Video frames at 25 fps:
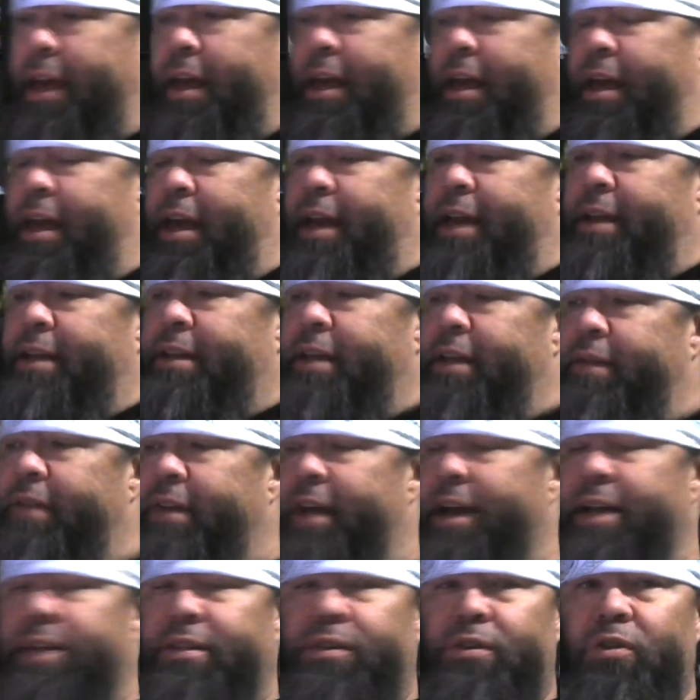And David
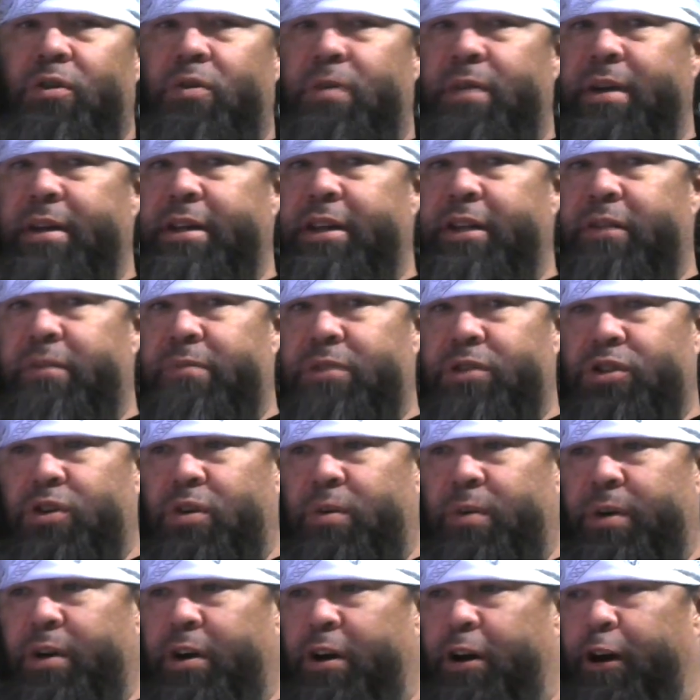has no idea what's
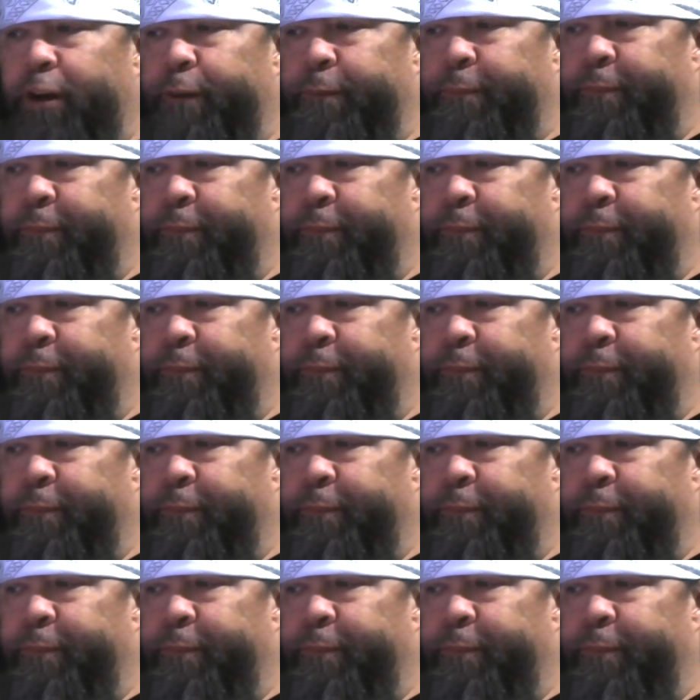going on.